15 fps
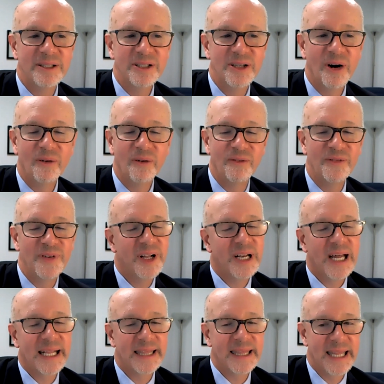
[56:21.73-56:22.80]
don't feel
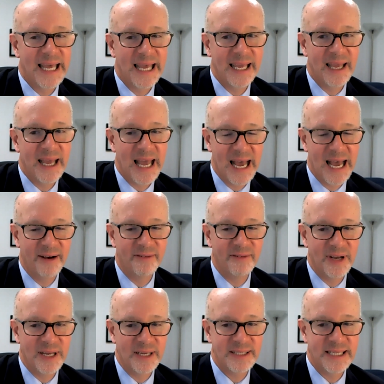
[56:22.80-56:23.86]
like they have
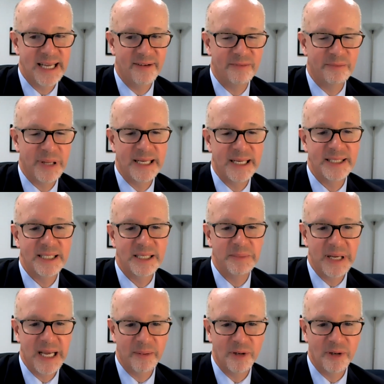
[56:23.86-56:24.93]
a safe place to
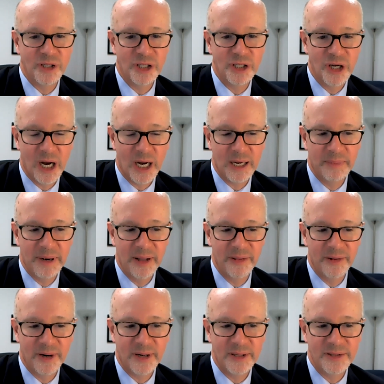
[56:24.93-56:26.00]
be able to talk about
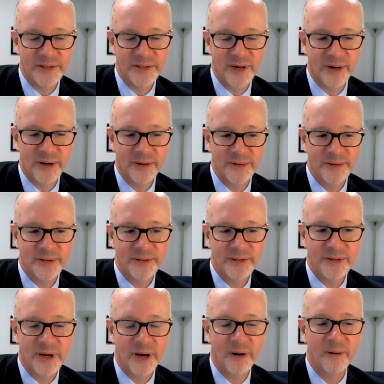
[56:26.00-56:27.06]
their concerns.
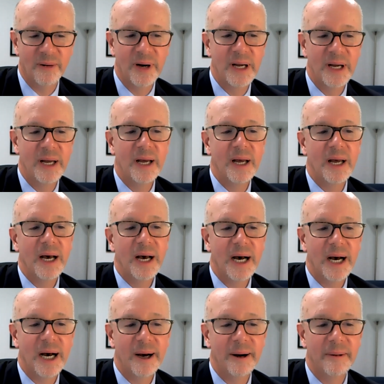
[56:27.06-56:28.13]
So
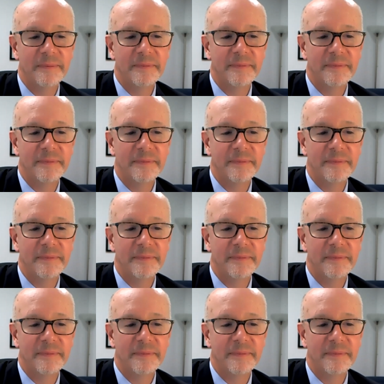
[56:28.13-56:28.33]
try